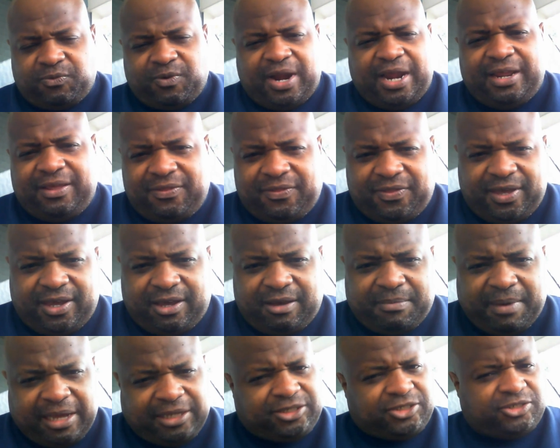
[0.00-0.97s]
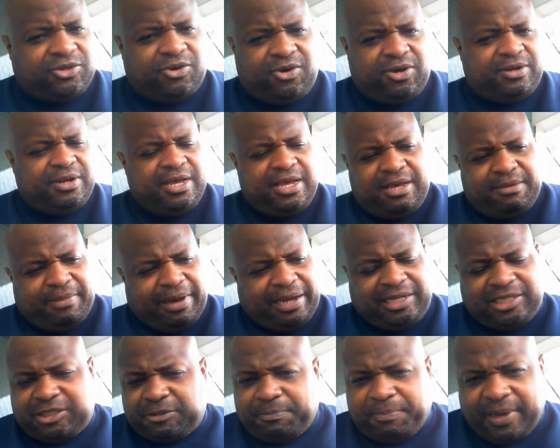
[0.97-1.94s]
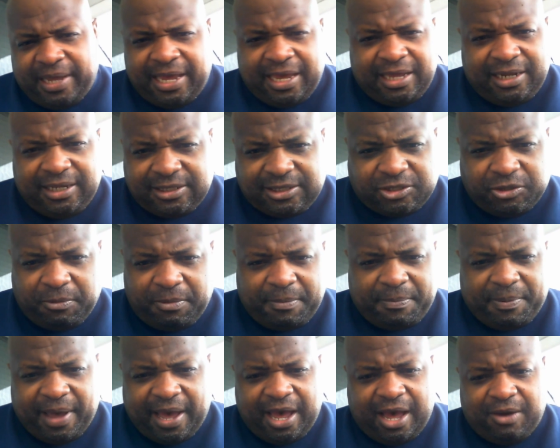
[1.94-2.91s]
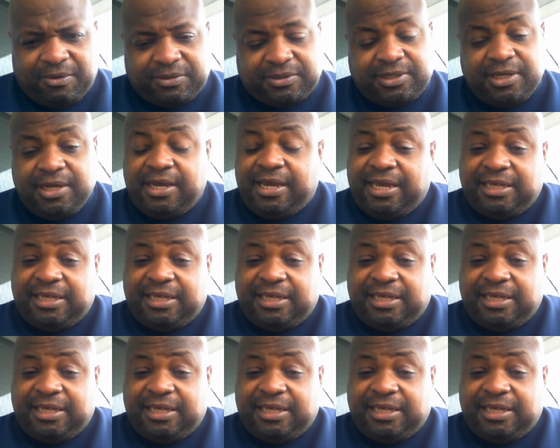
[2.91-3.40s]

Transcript: right there by displaying his superpowers